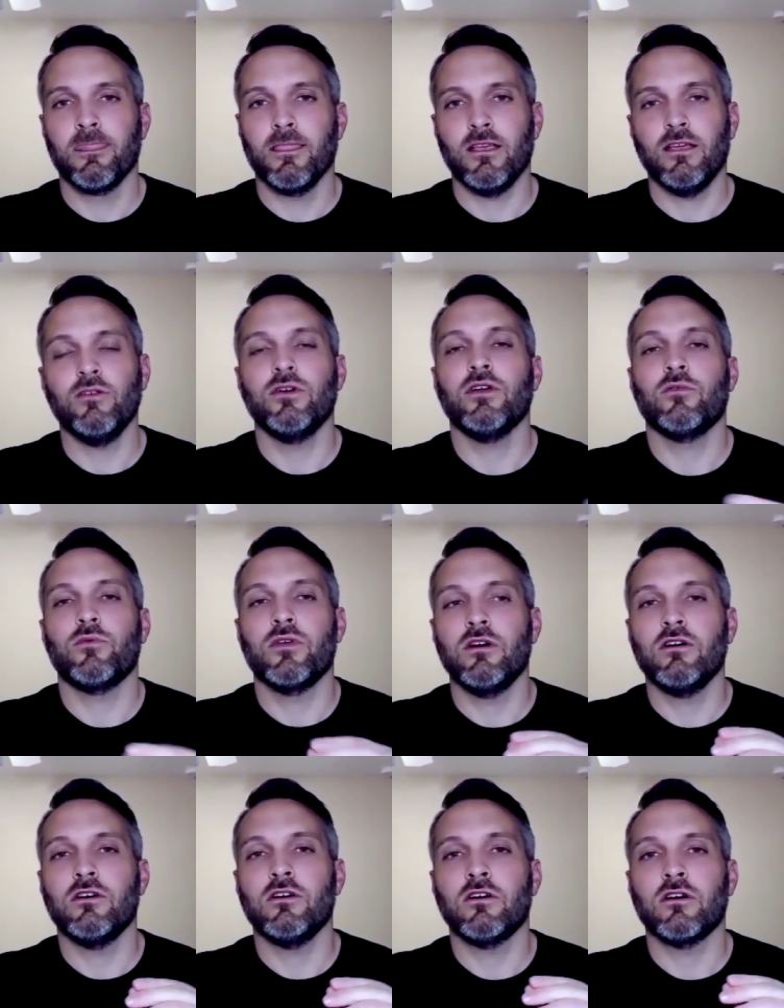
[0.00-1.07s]
You know, here we
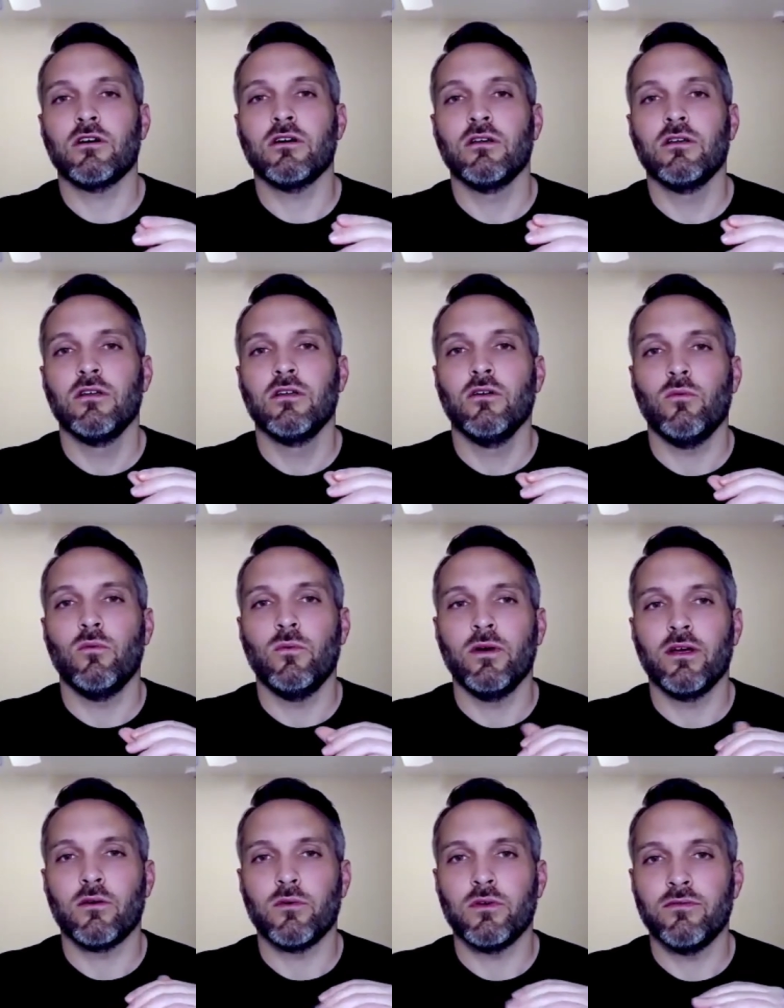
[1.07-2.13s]
are
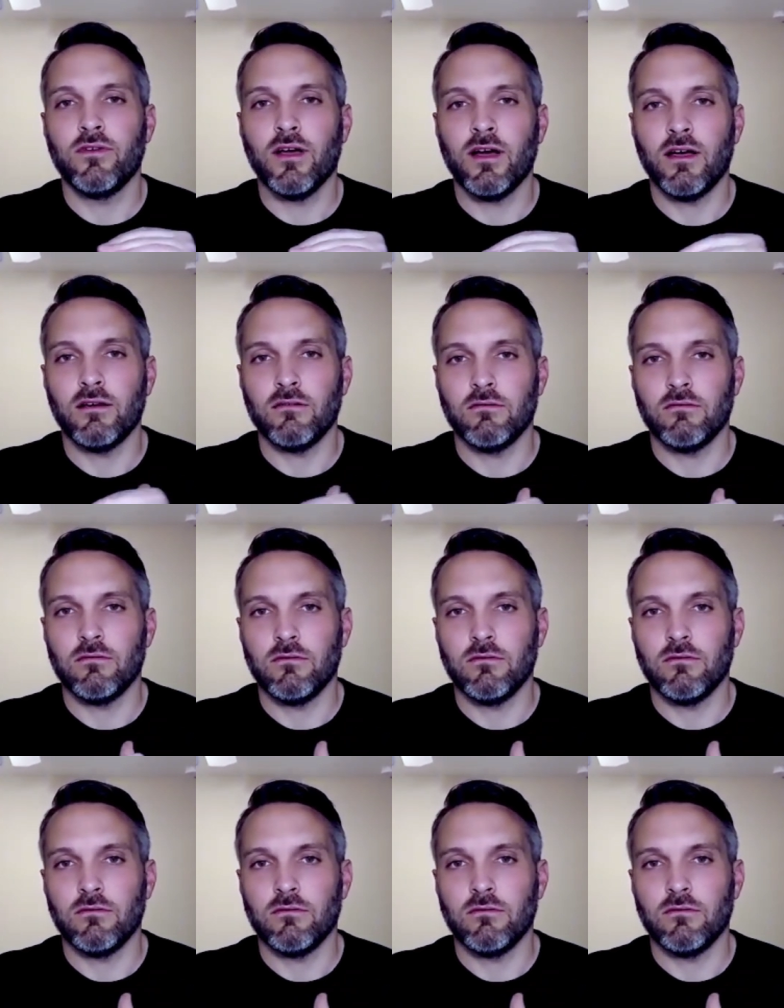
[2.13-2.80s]
where we've got